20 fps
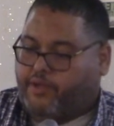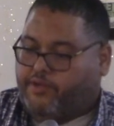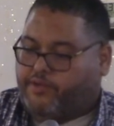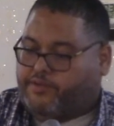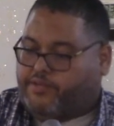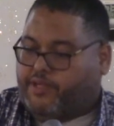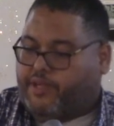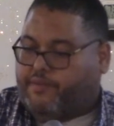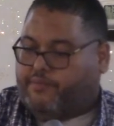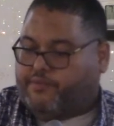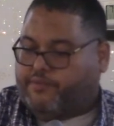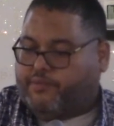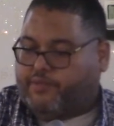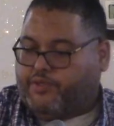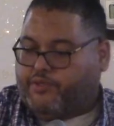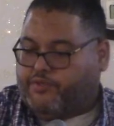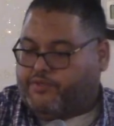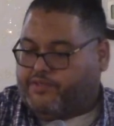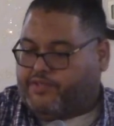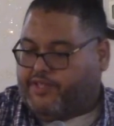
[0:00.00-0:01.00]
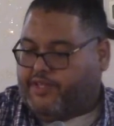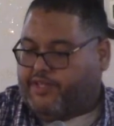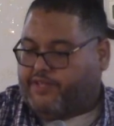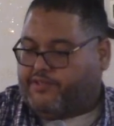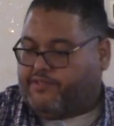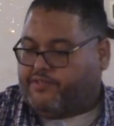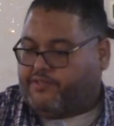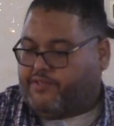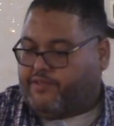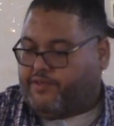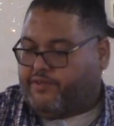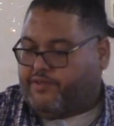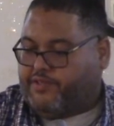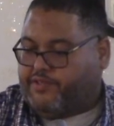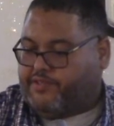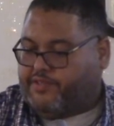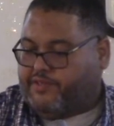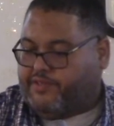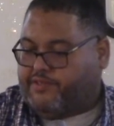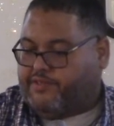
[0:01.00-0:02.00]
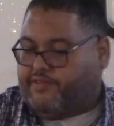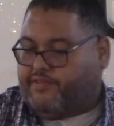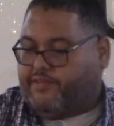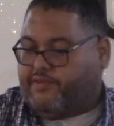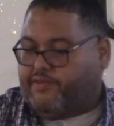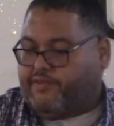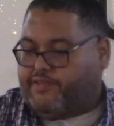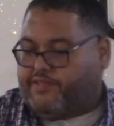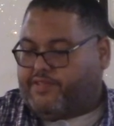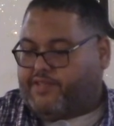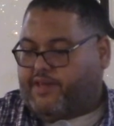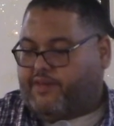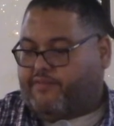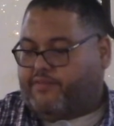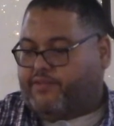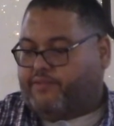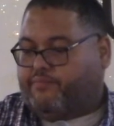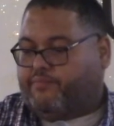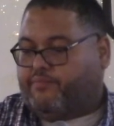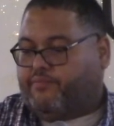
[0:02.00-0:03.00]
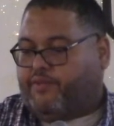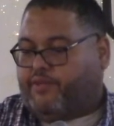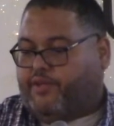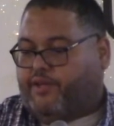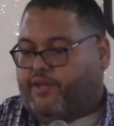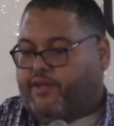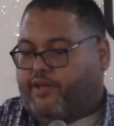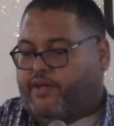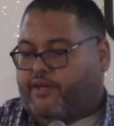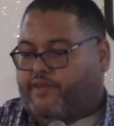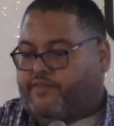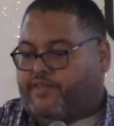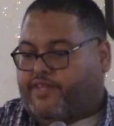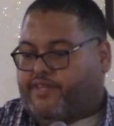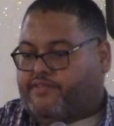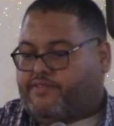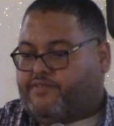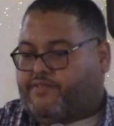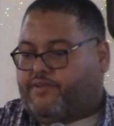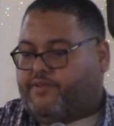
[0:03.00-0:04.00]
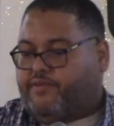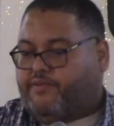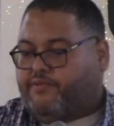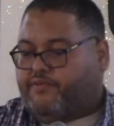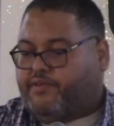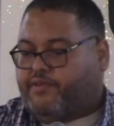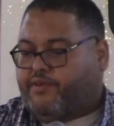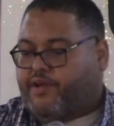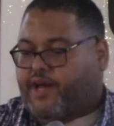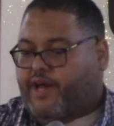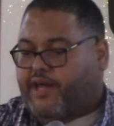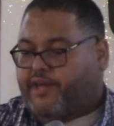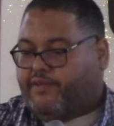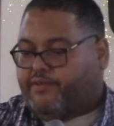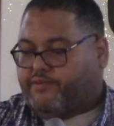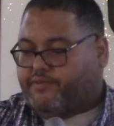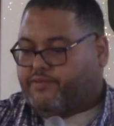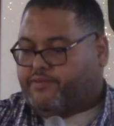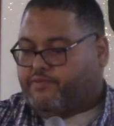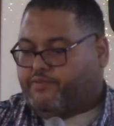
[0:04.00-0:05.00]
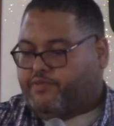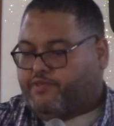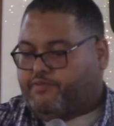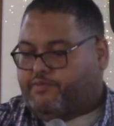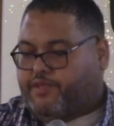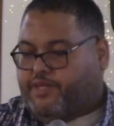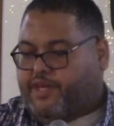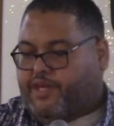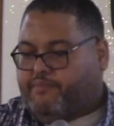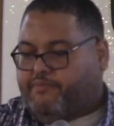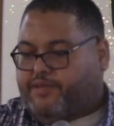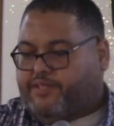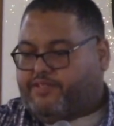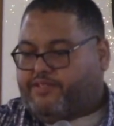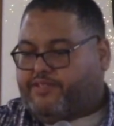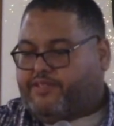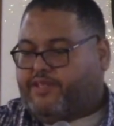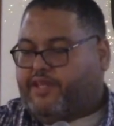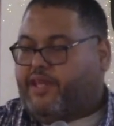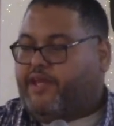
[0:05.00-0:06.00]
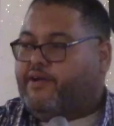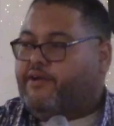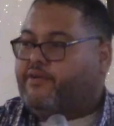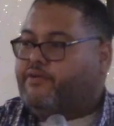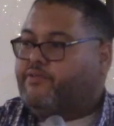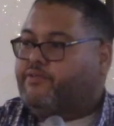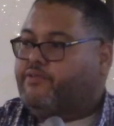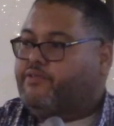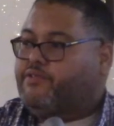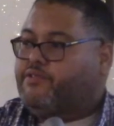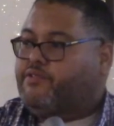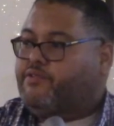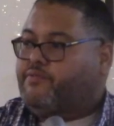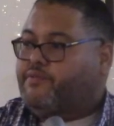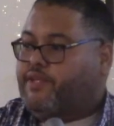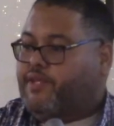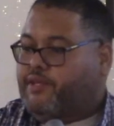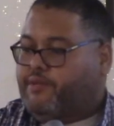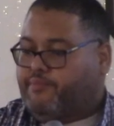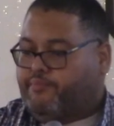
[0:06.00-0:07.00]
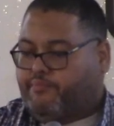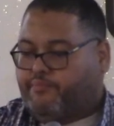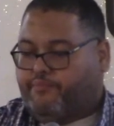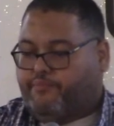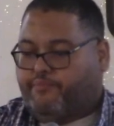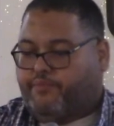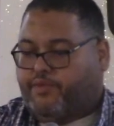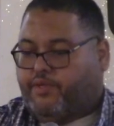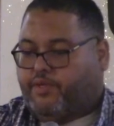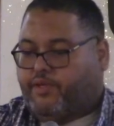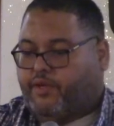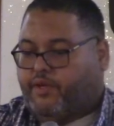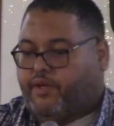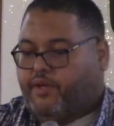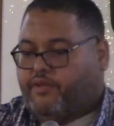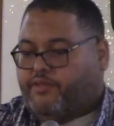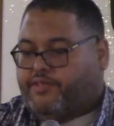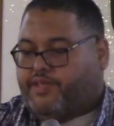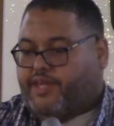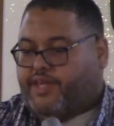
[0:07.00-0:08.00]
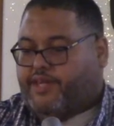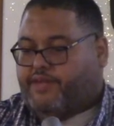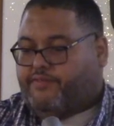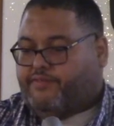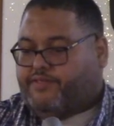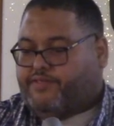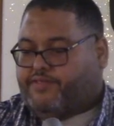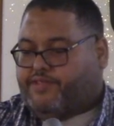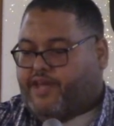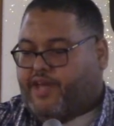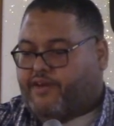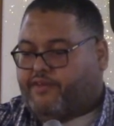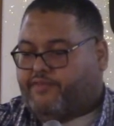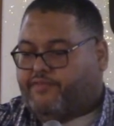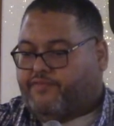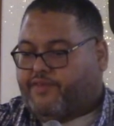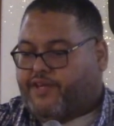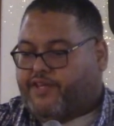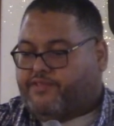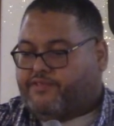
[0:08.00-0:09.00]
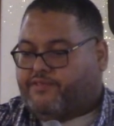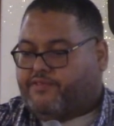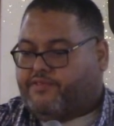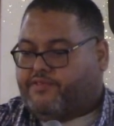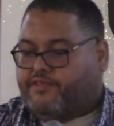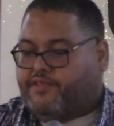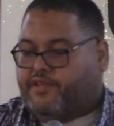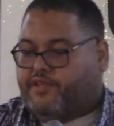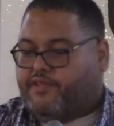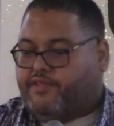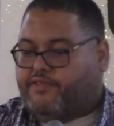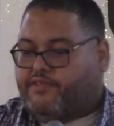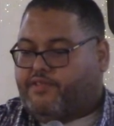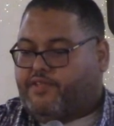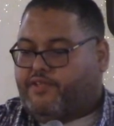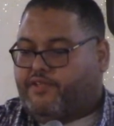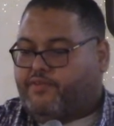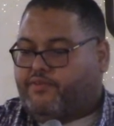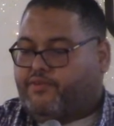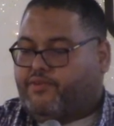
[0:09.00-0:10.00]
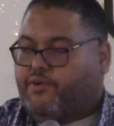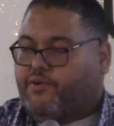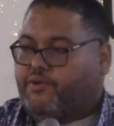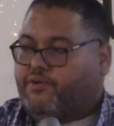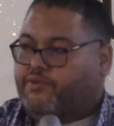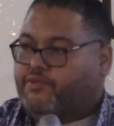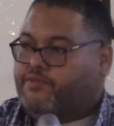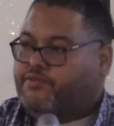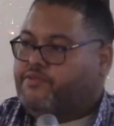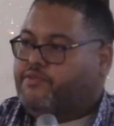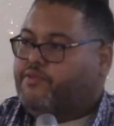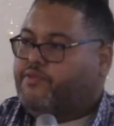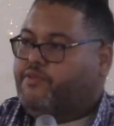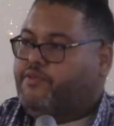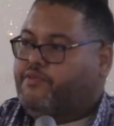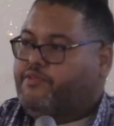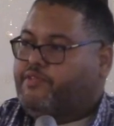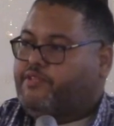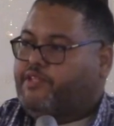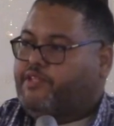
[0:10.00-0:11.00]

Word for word: Psalms 106 36 to 37, they served their idols, which became a snare to them. They even sacrificed their sons and their daughters to